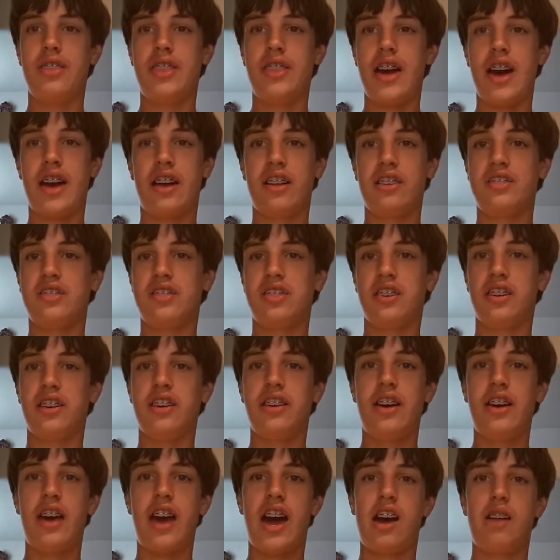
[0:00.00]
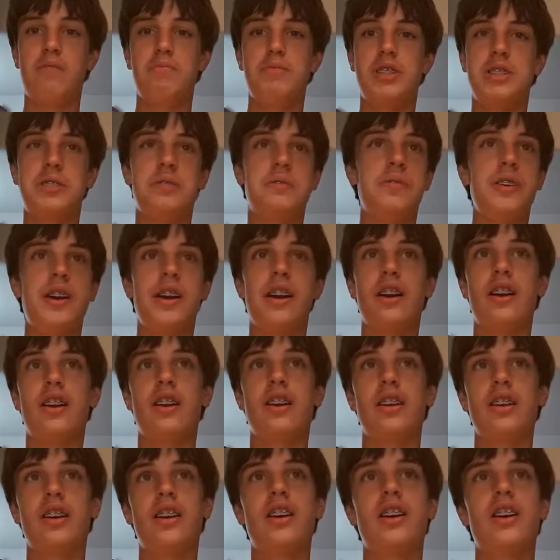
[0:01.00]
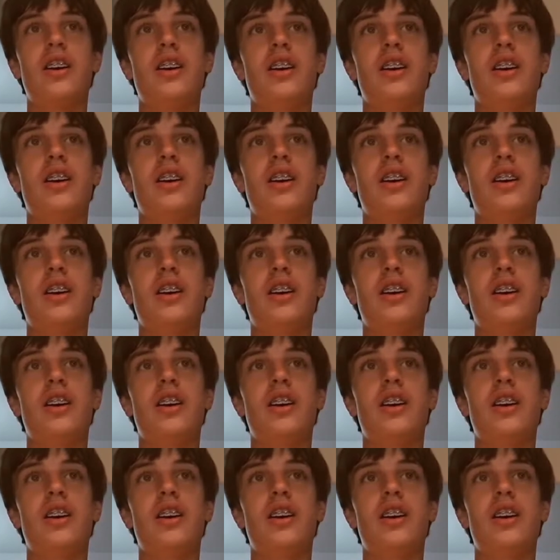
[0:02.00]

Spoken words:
that atmosphere.